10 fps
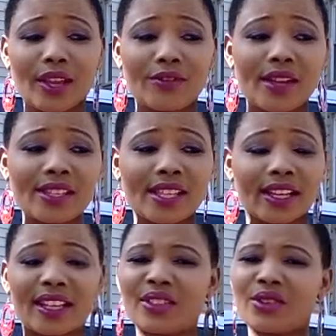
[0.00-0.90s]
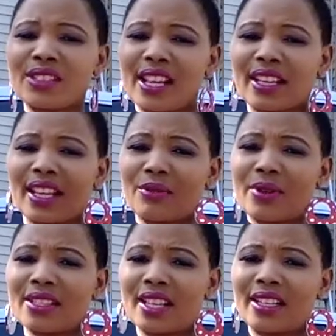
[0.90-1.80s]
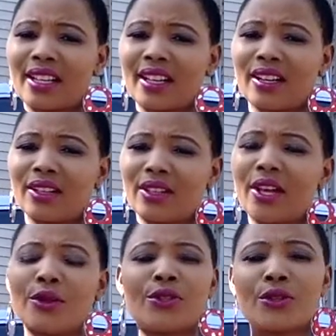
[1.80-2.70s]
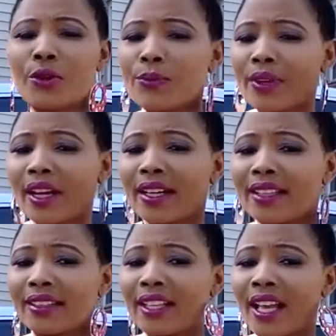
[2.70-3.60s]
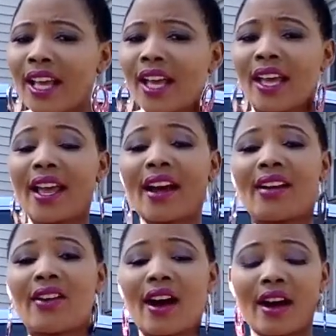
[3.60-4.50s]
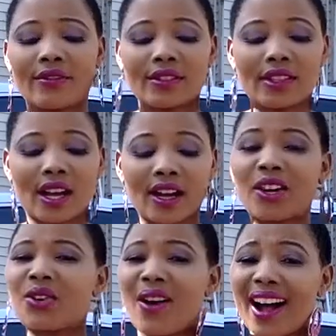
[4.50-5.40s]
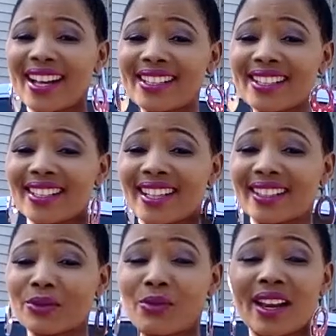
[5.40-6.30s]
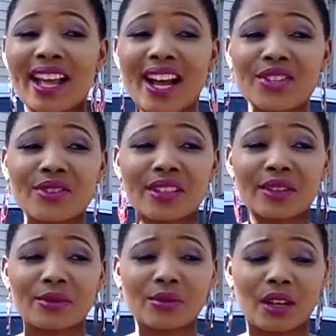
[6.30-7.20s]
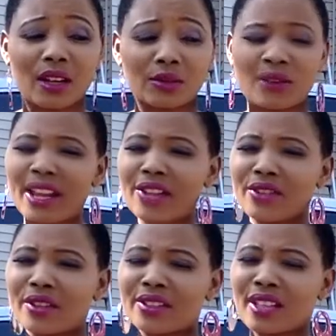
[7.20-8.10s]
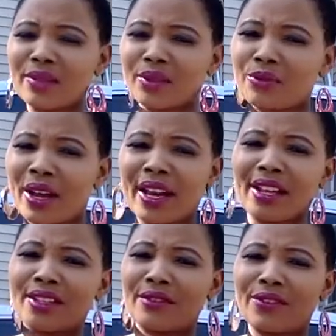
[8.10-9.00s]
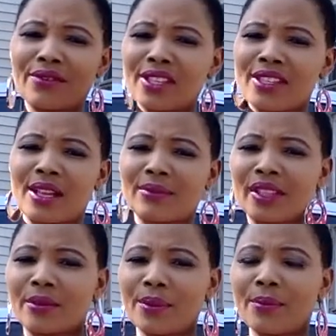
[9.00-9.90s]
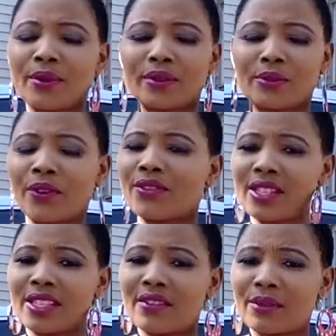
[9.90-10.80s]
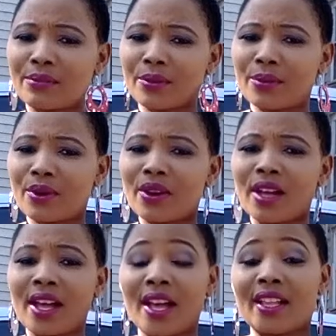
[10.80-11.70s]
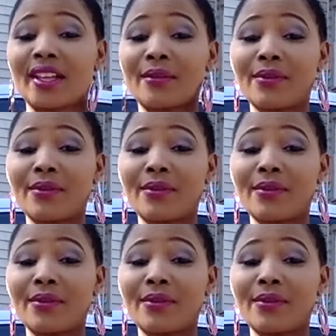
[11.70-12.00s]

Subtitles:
first, like it was like it was it the Ethiopian aircraft that crashed and 150 something people, 57 people, like